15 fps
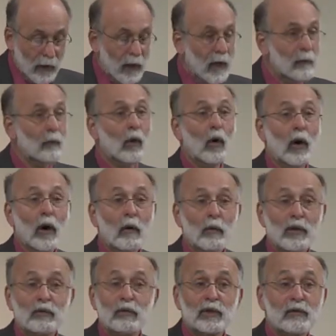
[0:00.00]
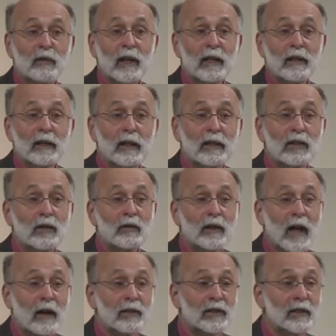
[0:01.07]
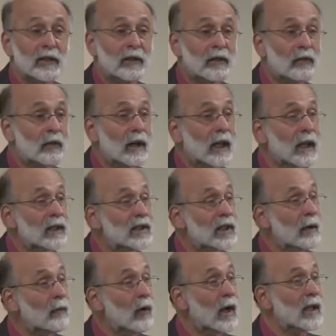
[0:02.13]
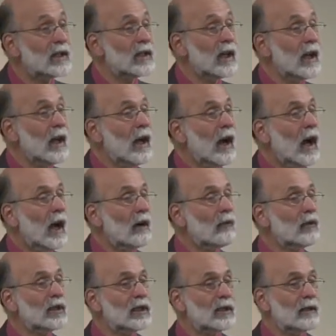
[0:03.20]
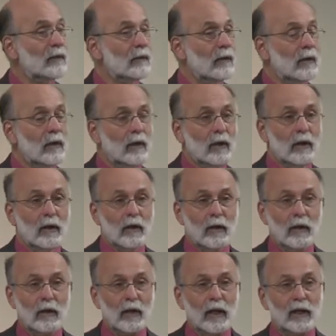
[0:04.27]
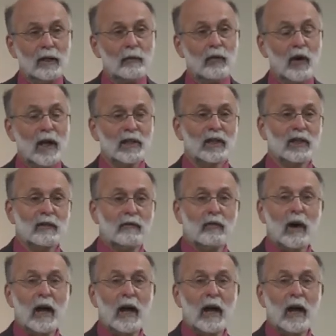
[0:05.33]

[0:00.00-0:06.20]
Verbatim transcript: and more, which was written in 2003. In some ways, I was in the process of